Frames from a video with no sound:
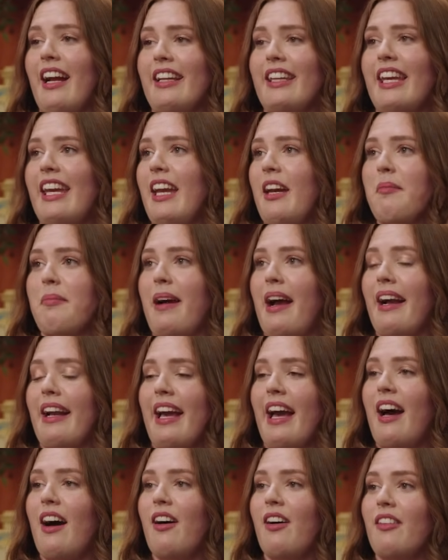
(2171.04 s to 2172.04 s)
I can't
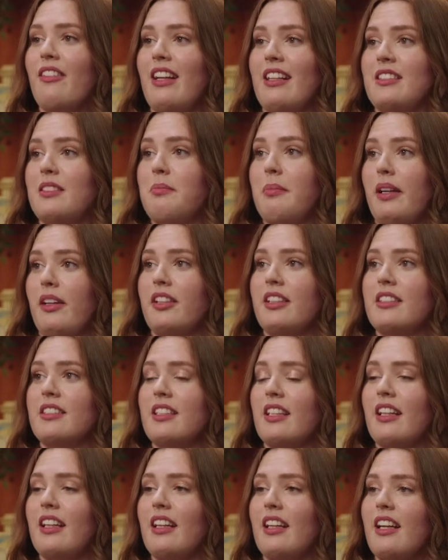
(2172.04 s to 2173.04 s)
back out. That's
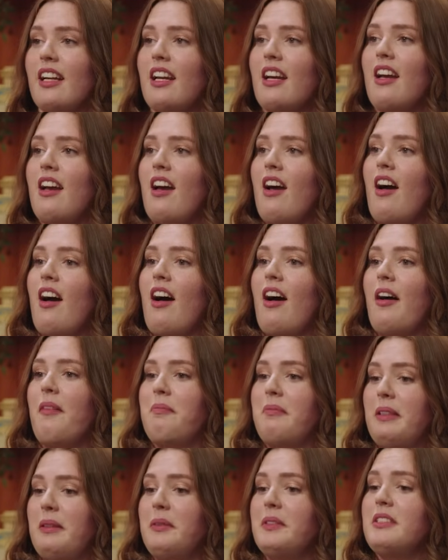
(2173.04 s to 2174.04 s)
embarrassing.
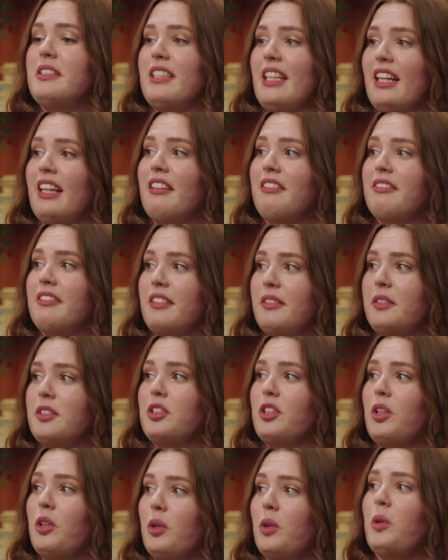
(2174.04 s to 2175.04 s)
It was tough. It
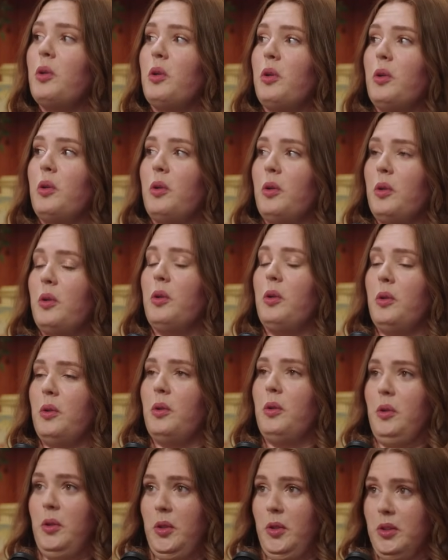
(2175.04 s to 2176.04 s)
was
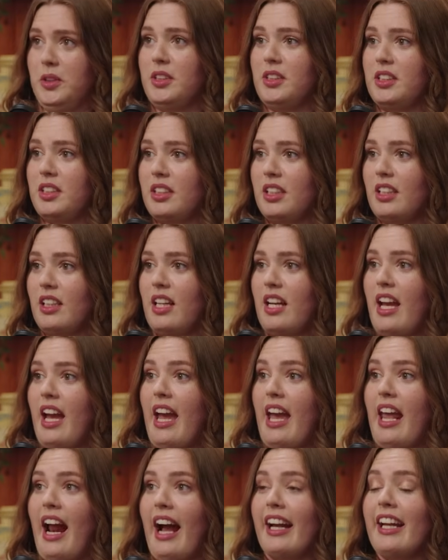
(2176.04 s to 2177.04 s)
cold.
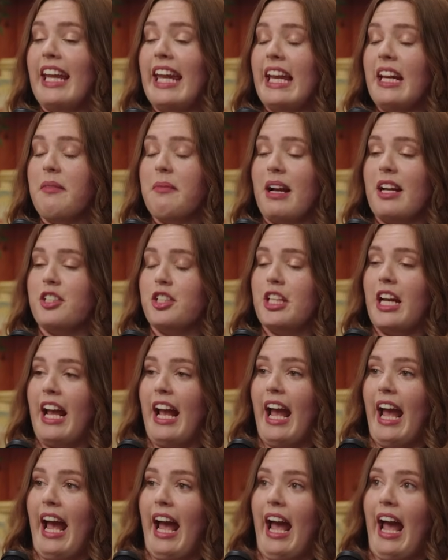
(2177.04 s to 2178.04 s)
And I can't imagine
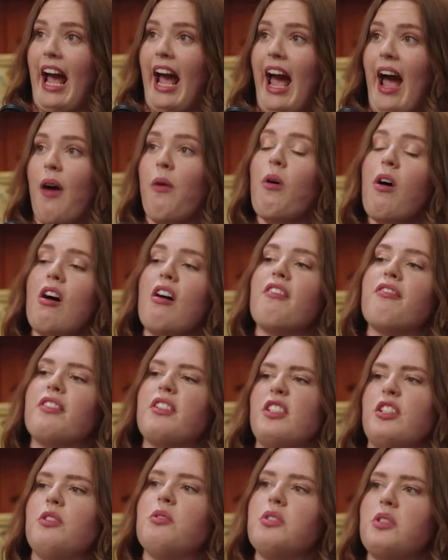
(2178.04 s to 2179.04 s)
how
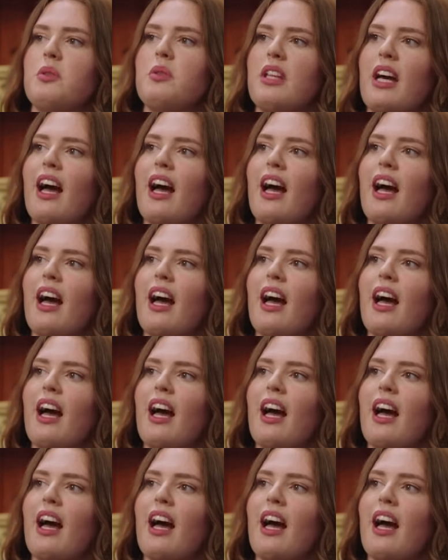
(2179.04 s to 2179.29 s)
often you do